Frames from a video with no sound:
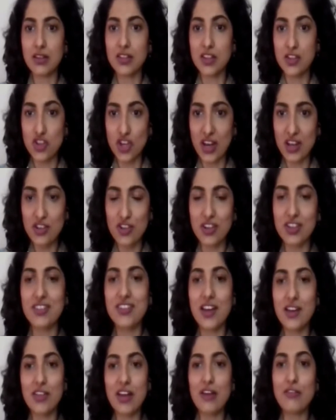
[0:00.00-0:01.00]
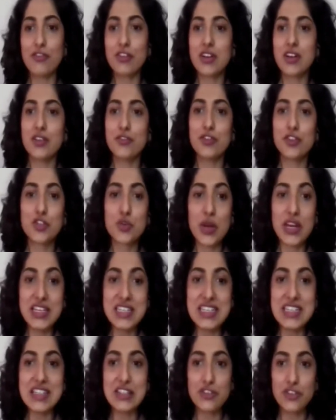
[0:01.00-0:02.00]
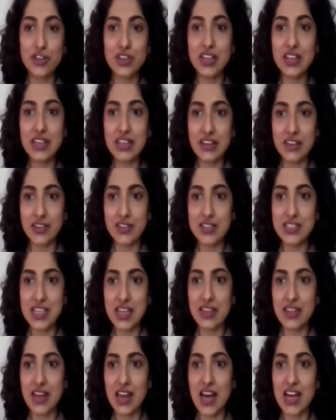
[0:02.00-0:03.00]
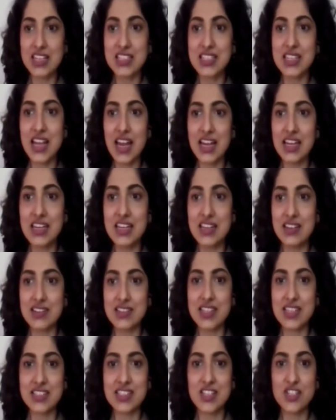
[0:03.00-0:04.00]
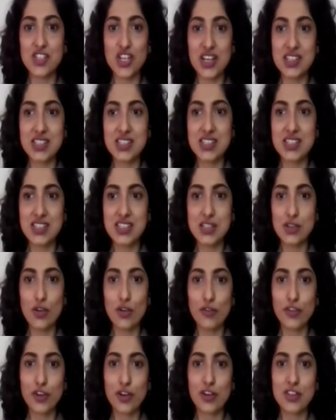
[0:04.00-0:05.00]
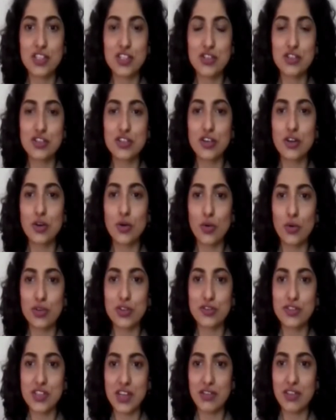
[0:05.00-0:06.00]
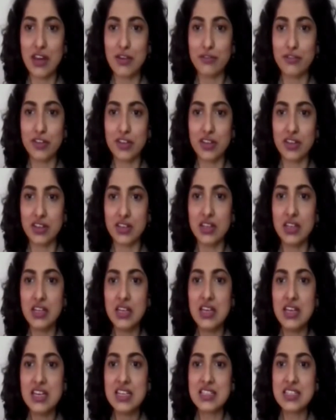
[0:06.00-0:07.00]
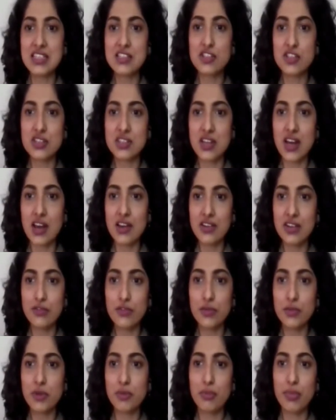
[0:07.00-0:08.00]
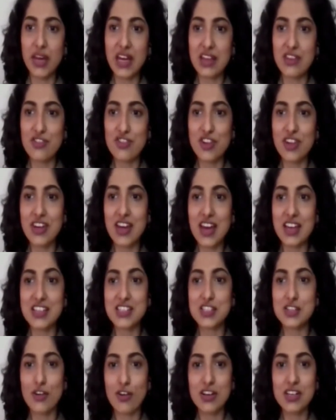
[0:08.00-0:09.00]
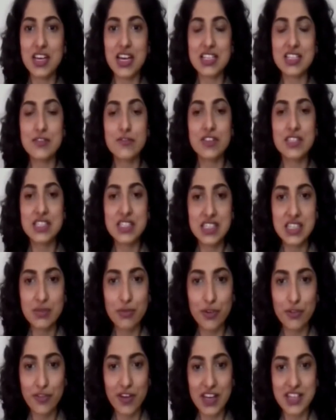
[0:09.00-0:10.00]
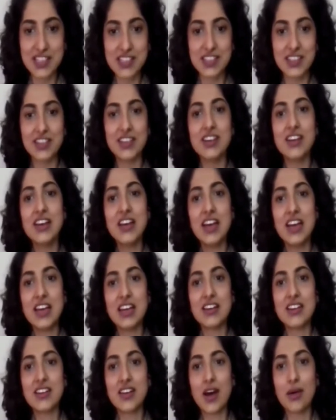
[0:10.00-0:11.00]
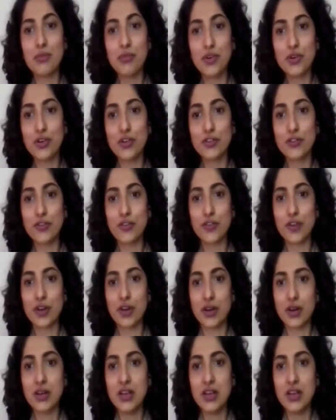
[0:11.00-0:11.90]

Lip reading: the judge in South Africa for 23 years and the last 9 years as a Justice of the Constitutional Court of South Africa. Since retiring from the bench, he has taught as a visiting professor in a number of